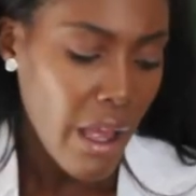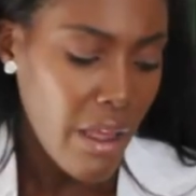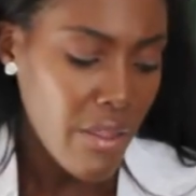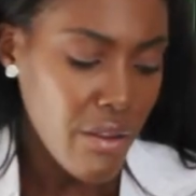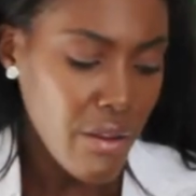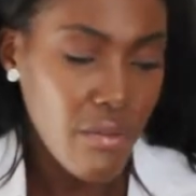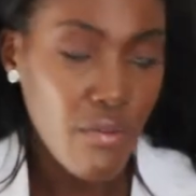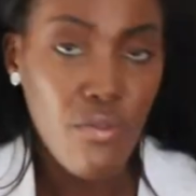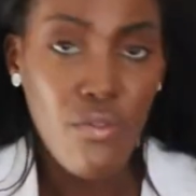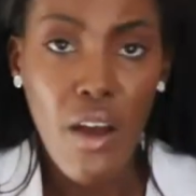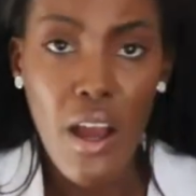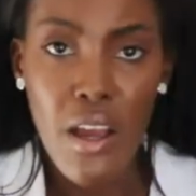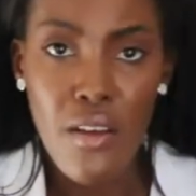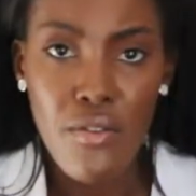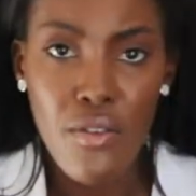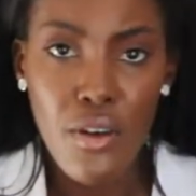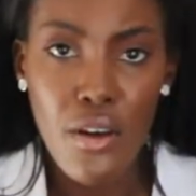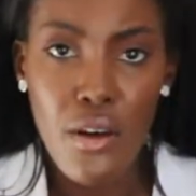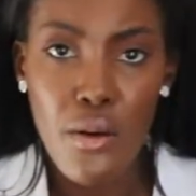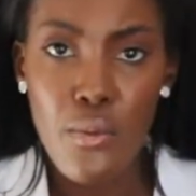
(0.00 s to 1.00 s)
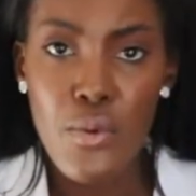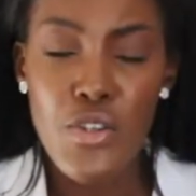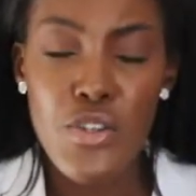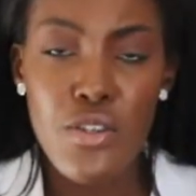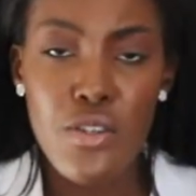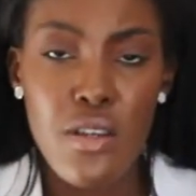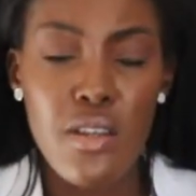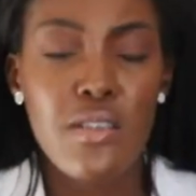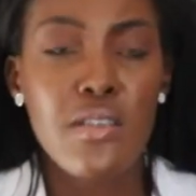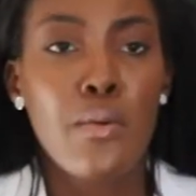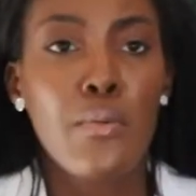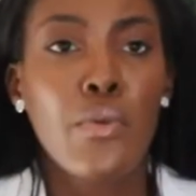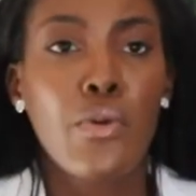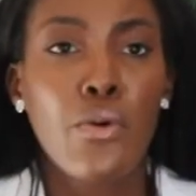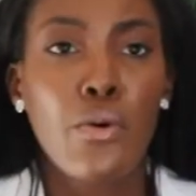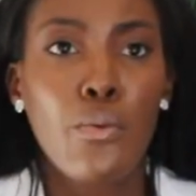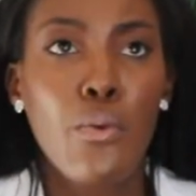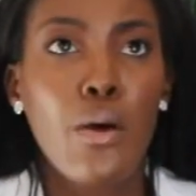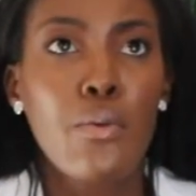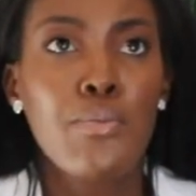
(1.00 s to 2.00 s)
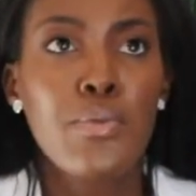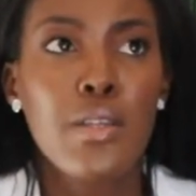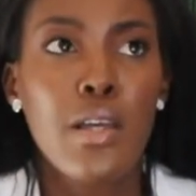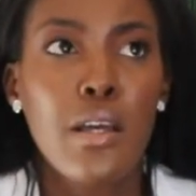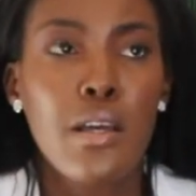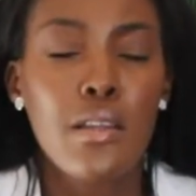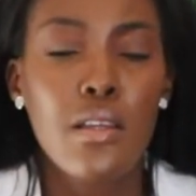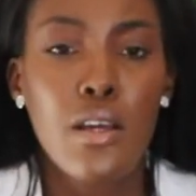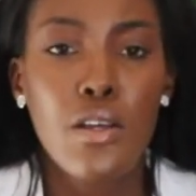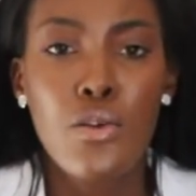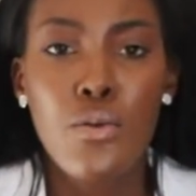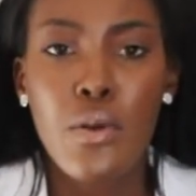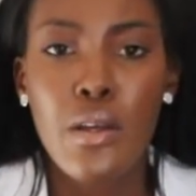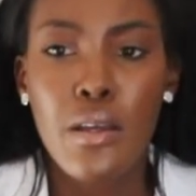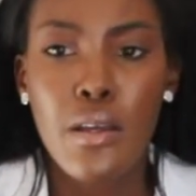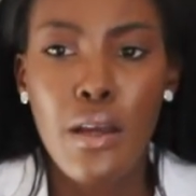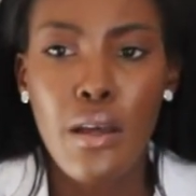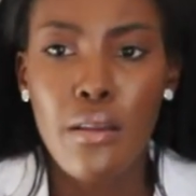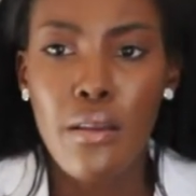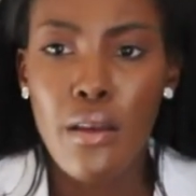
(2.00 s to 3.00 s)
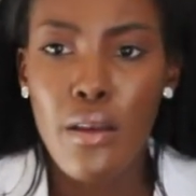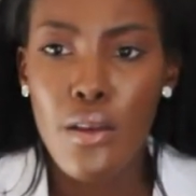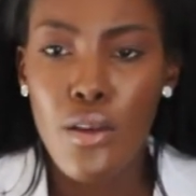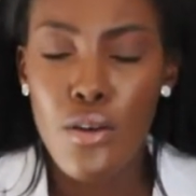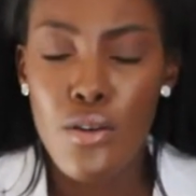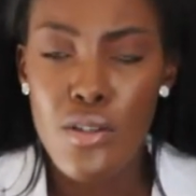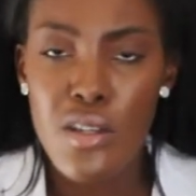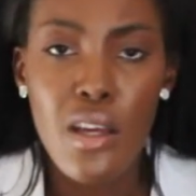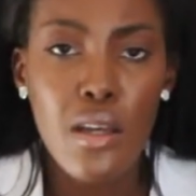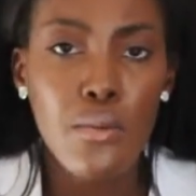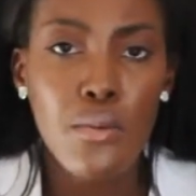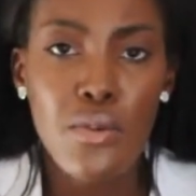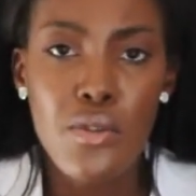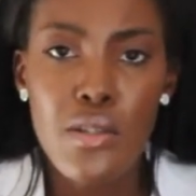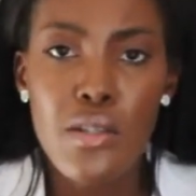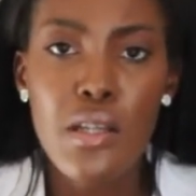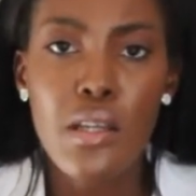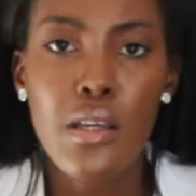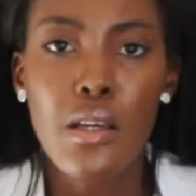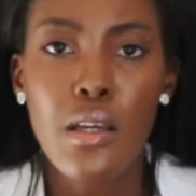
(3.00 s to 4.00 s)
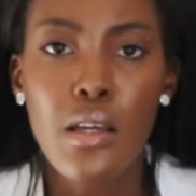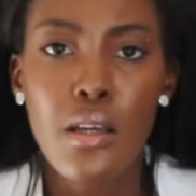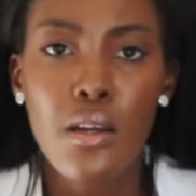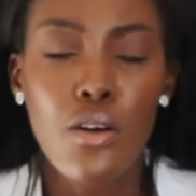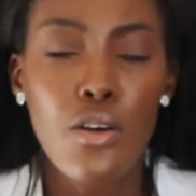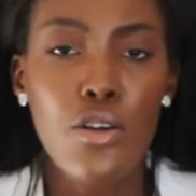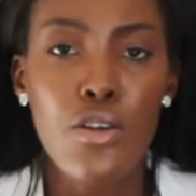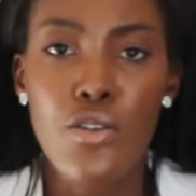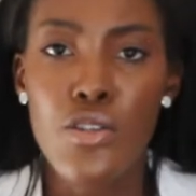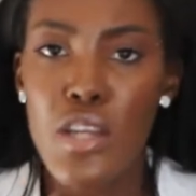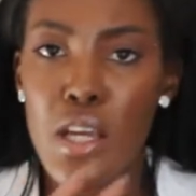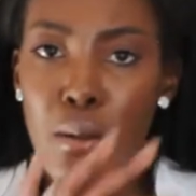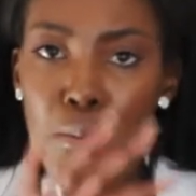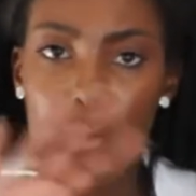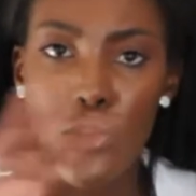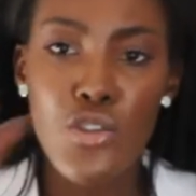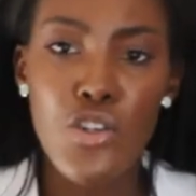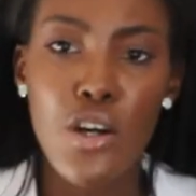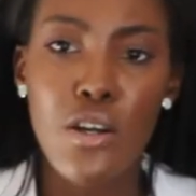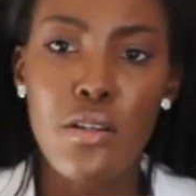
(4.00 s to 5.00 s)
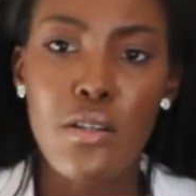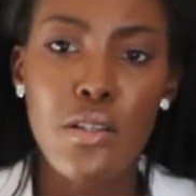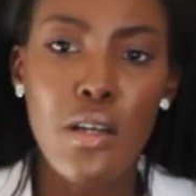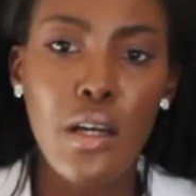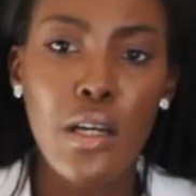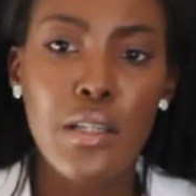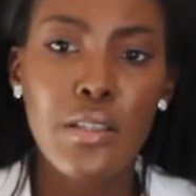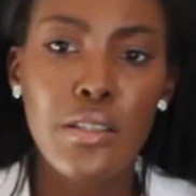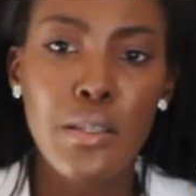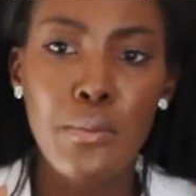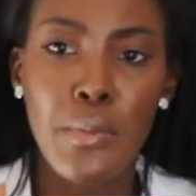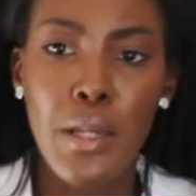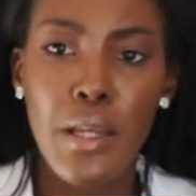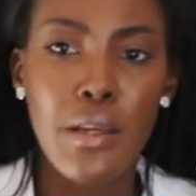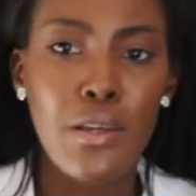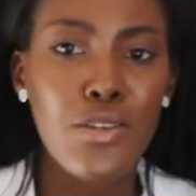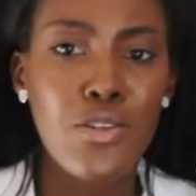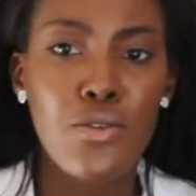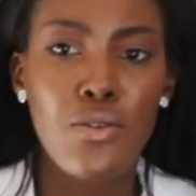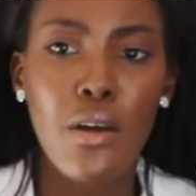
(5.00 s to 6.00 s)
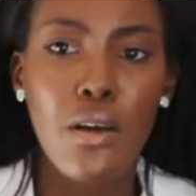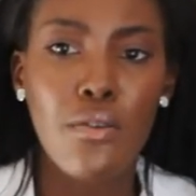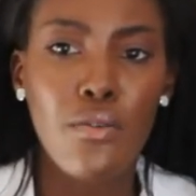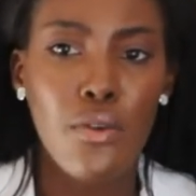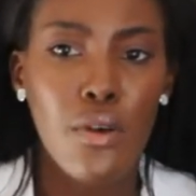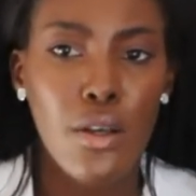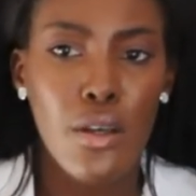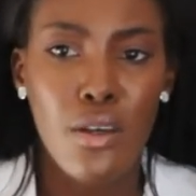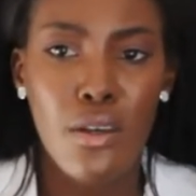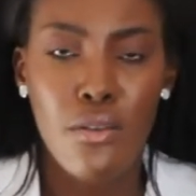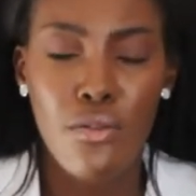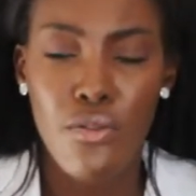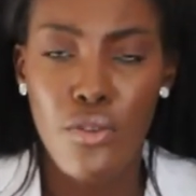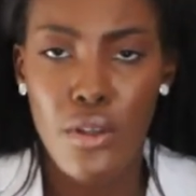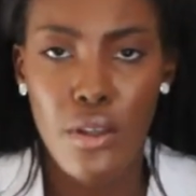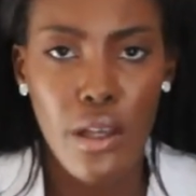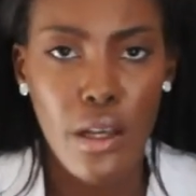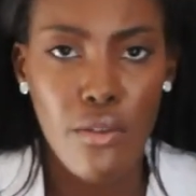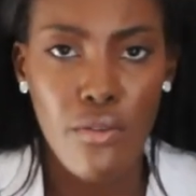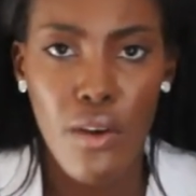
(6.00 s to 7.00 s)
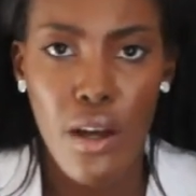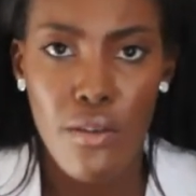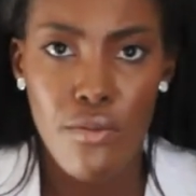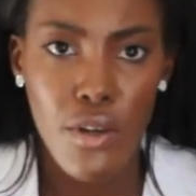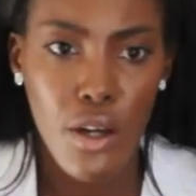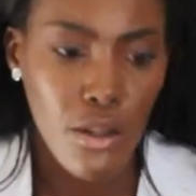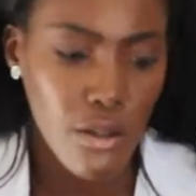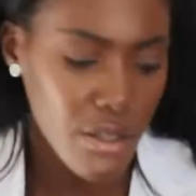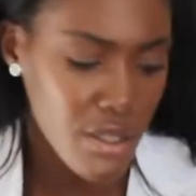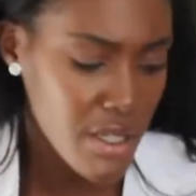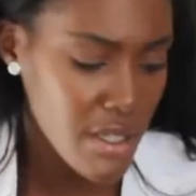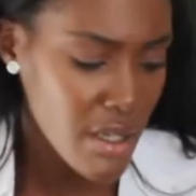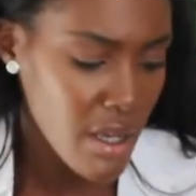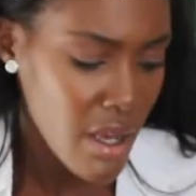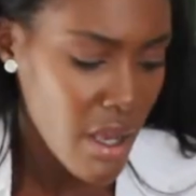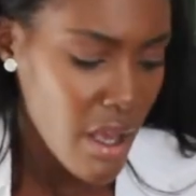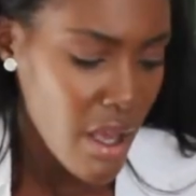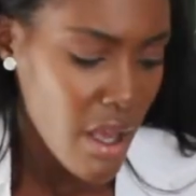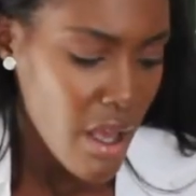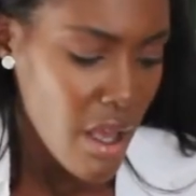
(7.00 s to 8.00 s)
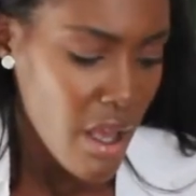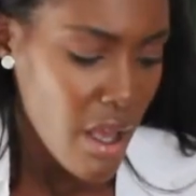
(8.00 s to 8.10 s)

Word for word: And then Fiverr, which is a similar website that you can get like your table seating or your table chart done. Somebody can do that for you for like five dollars.